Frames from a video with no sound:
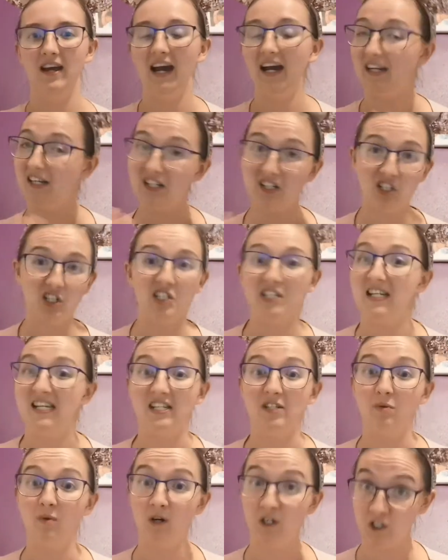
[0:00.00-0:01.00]
And you just
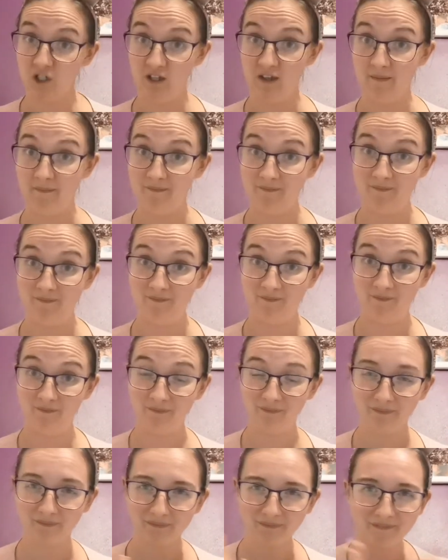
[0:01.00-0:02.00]
need to watch them.
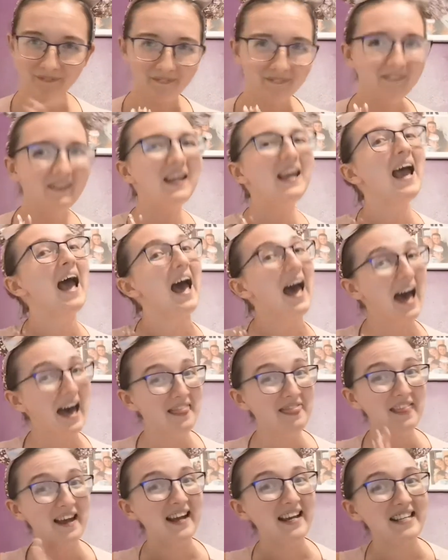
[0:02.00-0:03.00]

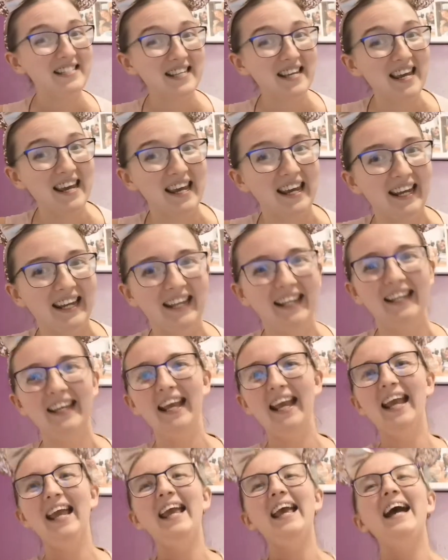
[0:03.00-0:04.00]
And that is it.
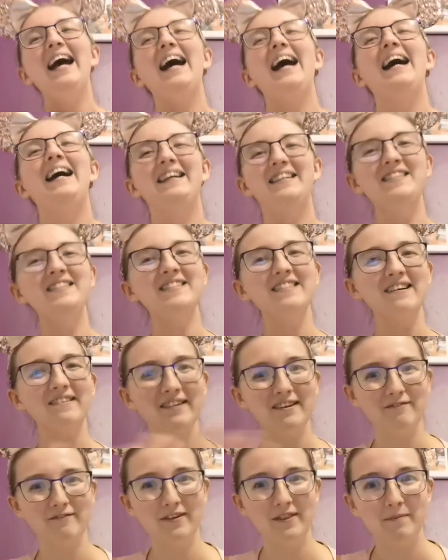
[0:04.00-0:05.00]

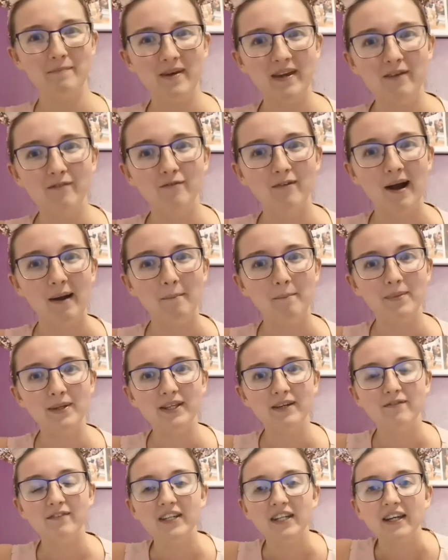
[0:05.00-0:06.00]
Sorry for the big
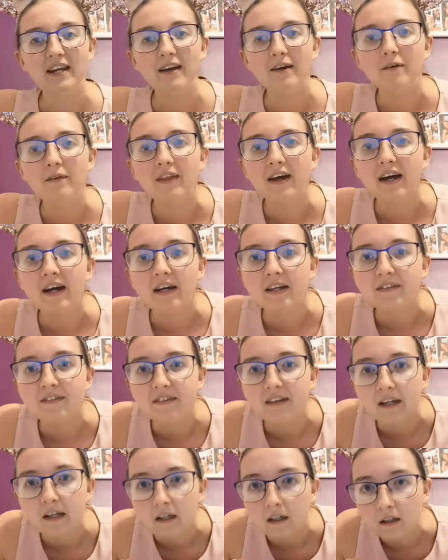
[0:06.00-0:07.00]
rambly video that has
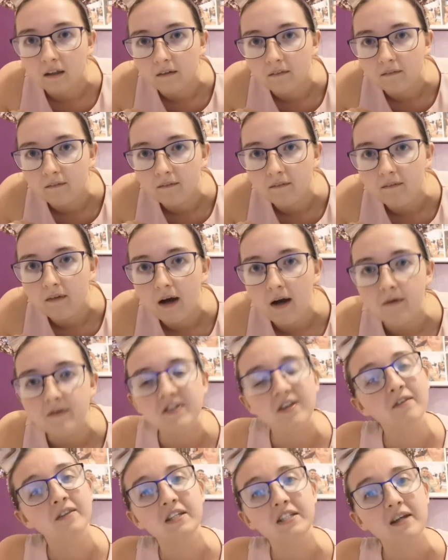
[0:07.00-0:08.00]
taken. Oh,
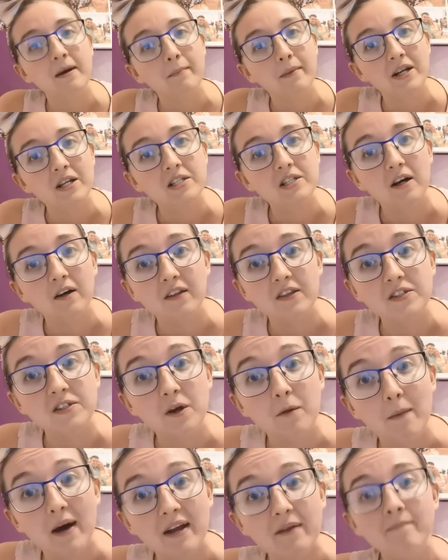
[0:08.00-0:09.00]
it's only 10 minutes long, that's
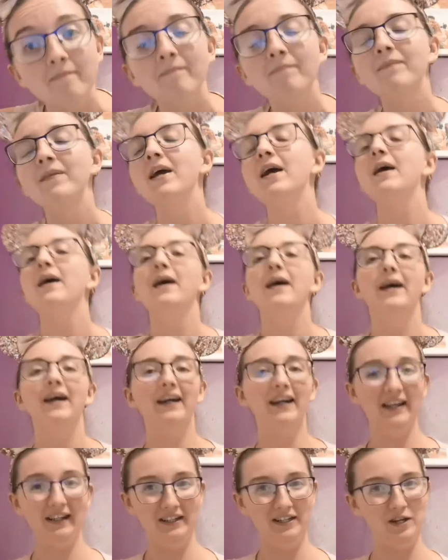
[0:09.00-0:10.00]
not bad.
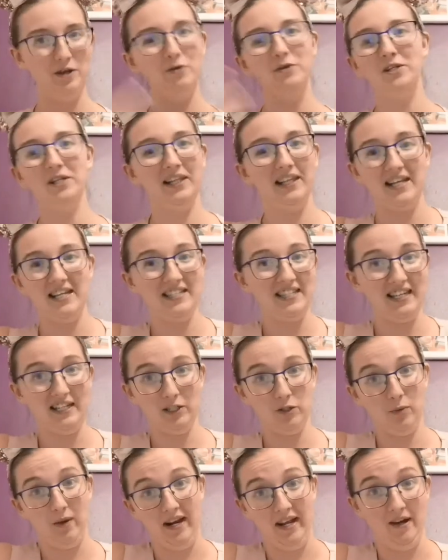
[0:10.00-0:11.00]
Usually it's
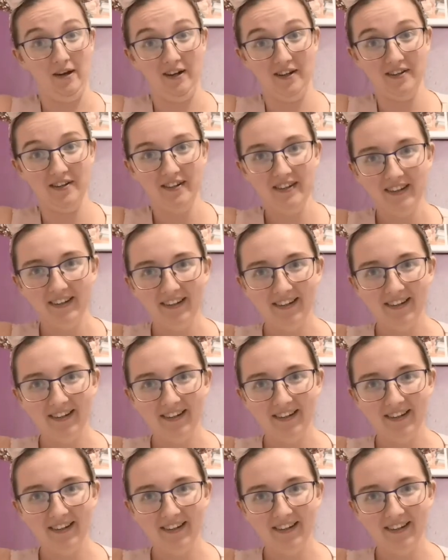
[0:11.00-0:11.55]
like 20 odd.